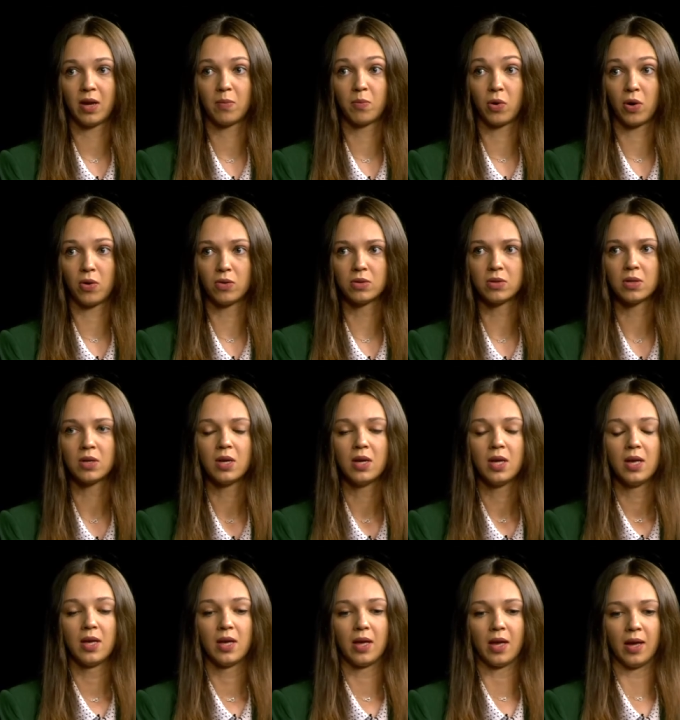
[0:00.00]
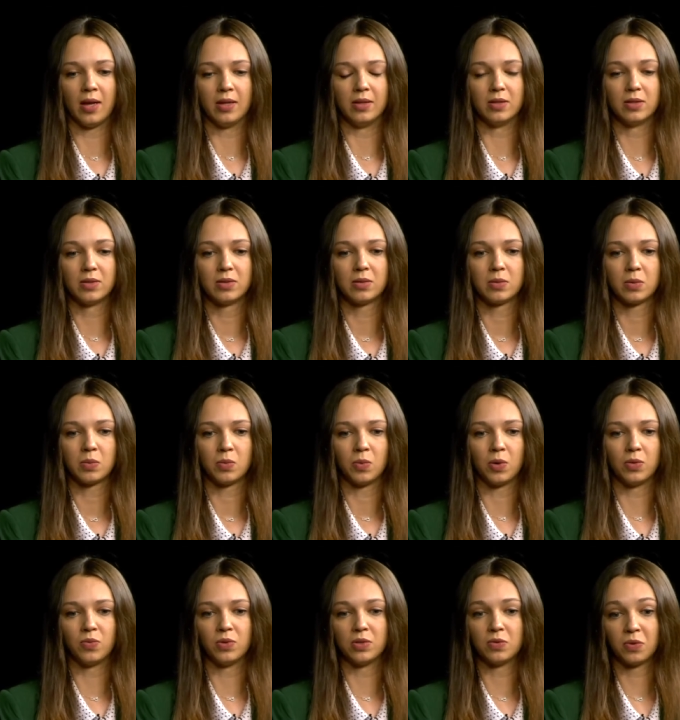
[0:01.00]
abroad, and
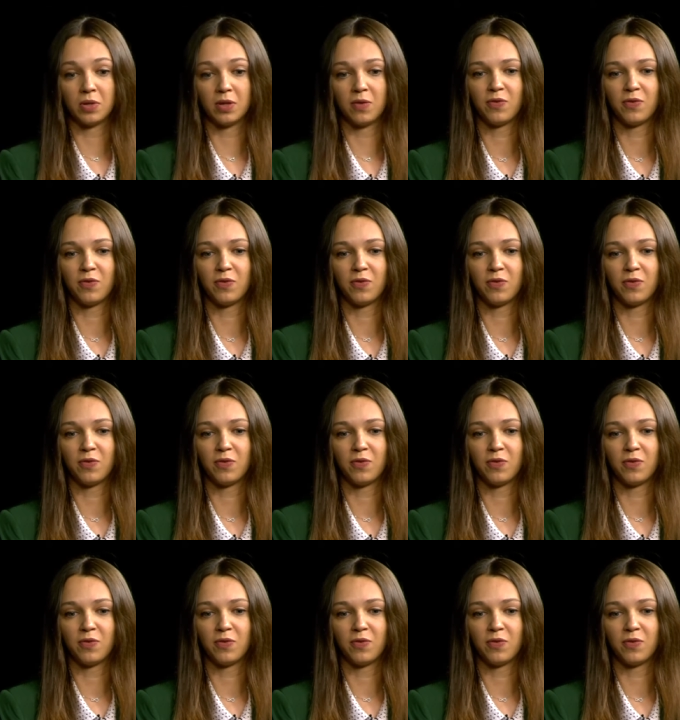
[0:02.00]
what was really